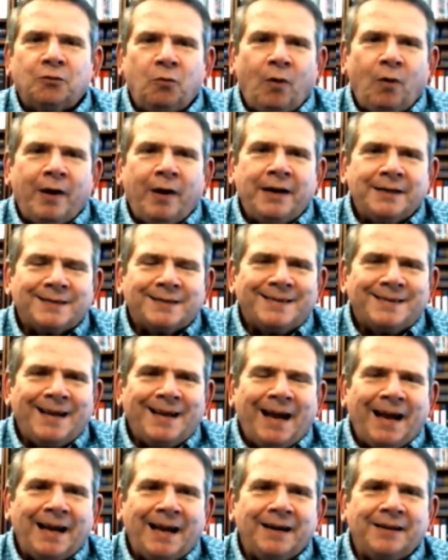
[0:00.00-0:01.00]
One has
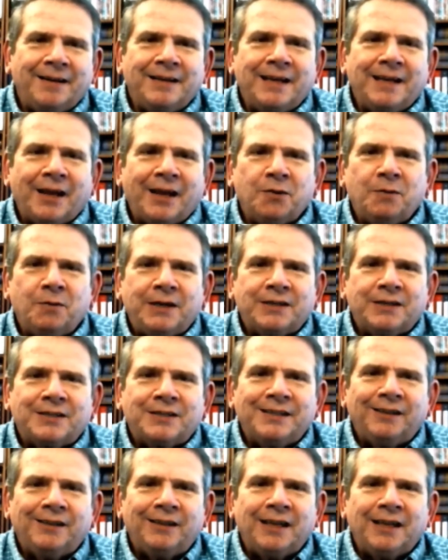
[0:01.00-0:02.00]
died and the other one is
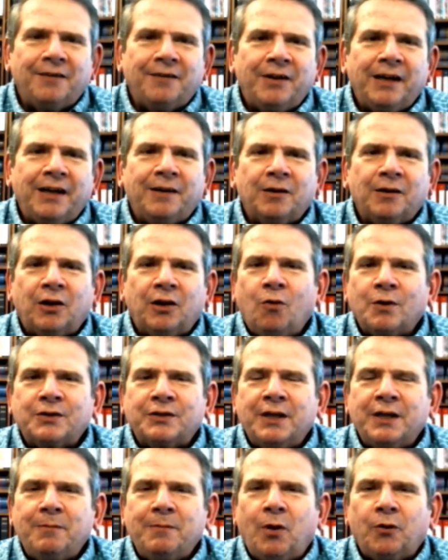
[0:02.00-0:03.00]
still living, and of course,
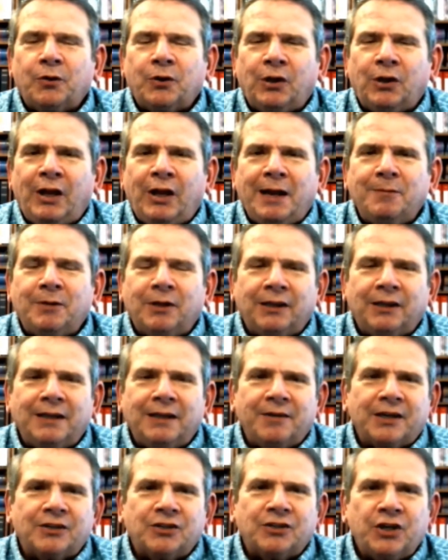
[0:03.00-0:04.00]
they both claim the
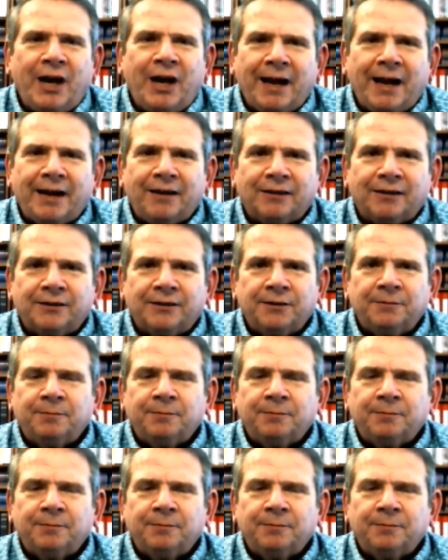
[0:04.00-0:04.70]
living child.